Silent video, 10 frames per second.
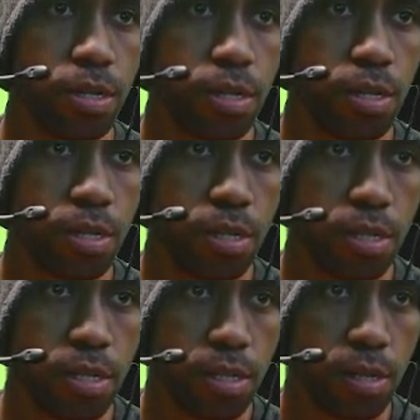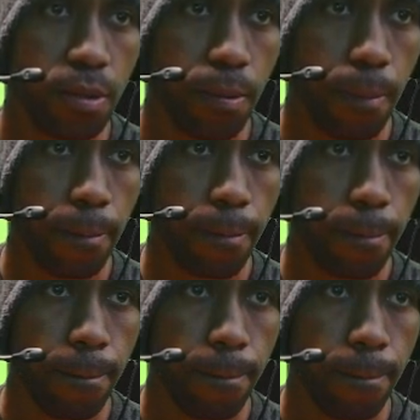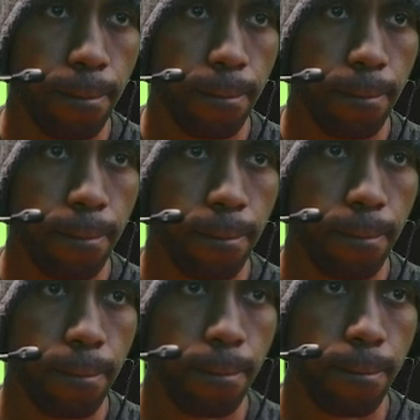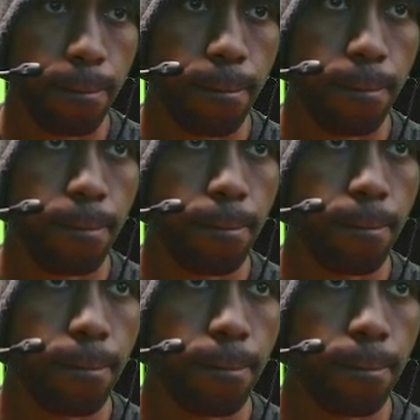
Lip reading: Nothing is said.